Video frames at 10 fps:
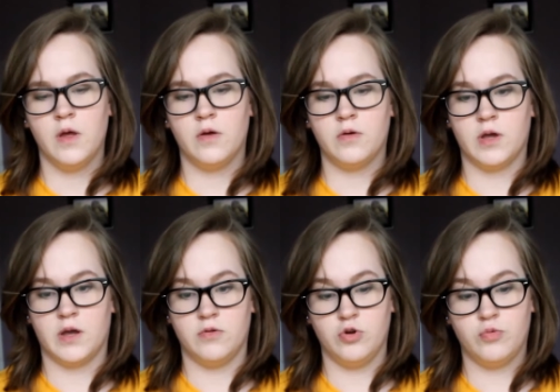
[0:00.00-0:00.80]
okay,
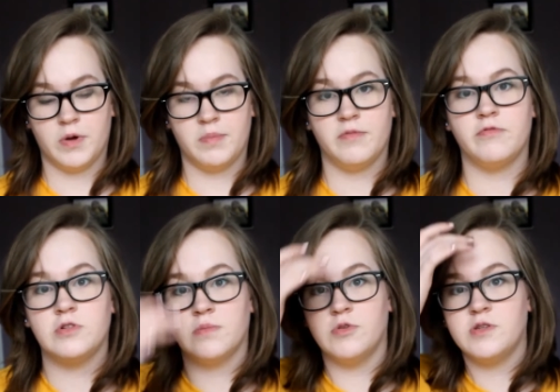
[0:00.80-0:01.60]
I don't know why, but for
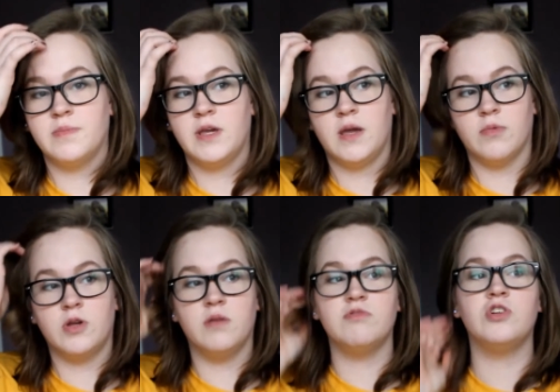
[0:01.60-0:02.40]
some reason my camera
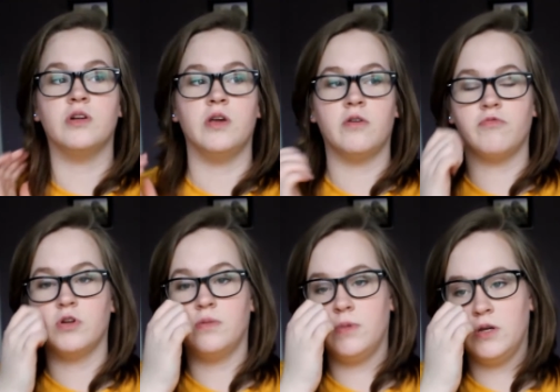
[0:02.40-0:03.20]
keeps shutting off
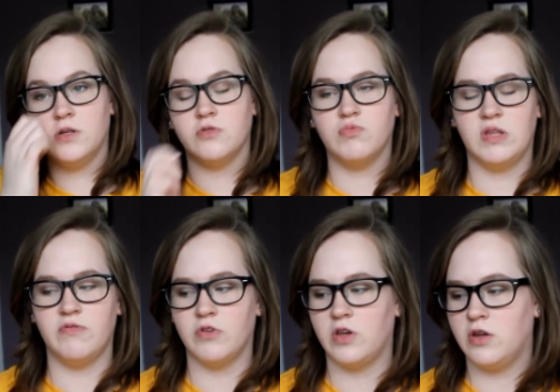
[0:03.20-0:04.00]
randomly and it's really
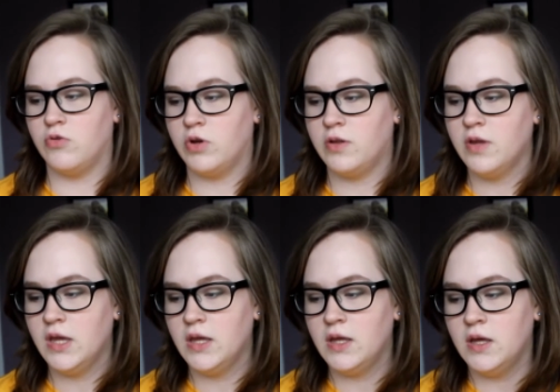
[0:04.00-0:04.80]
freaking annoying.
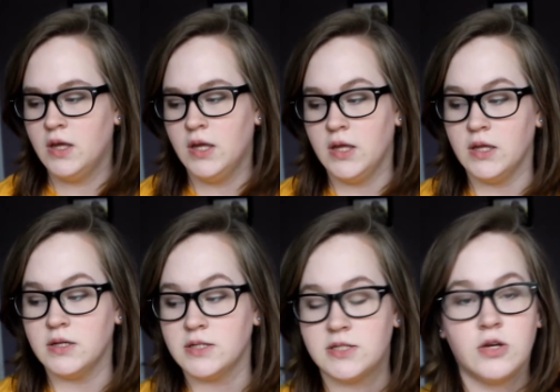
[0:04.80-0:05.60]

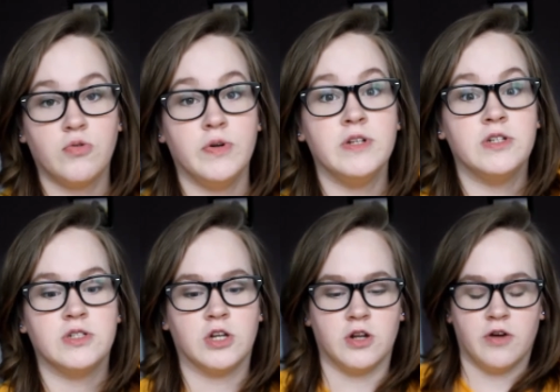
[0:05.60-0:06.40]
So it
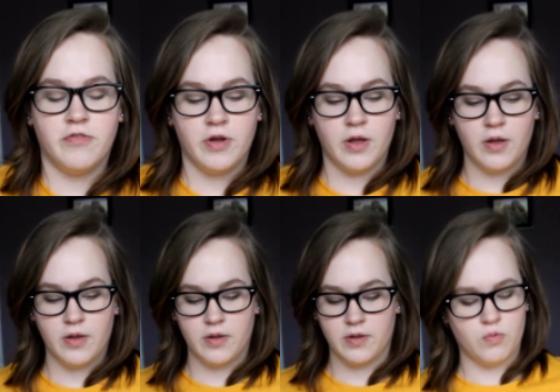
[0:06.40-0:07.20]
just shut off.
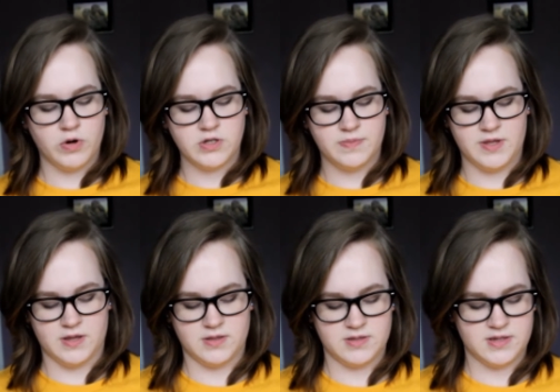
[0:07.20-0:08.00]
Where to
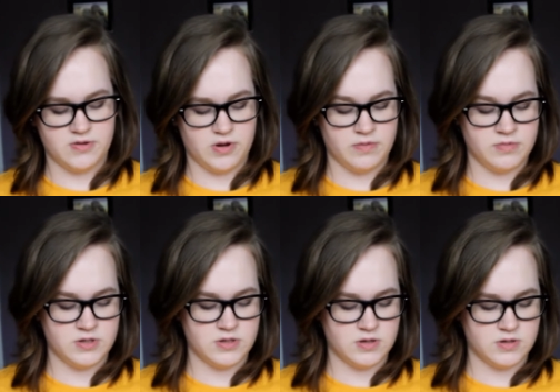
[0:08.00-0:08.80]
begin? So I'm
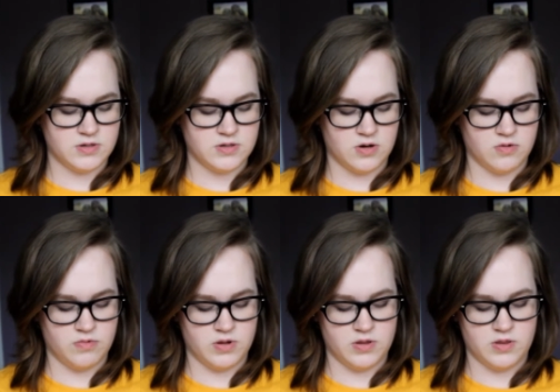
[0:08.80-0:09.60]
just gonna start
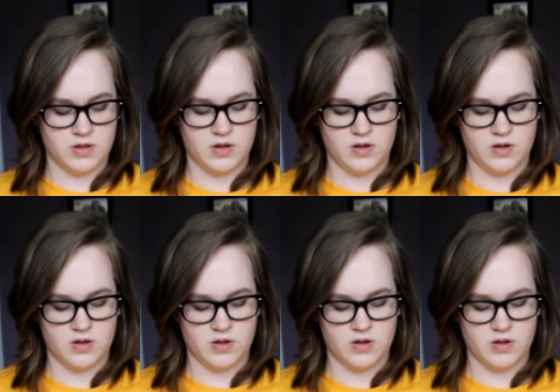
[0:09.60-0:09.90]
with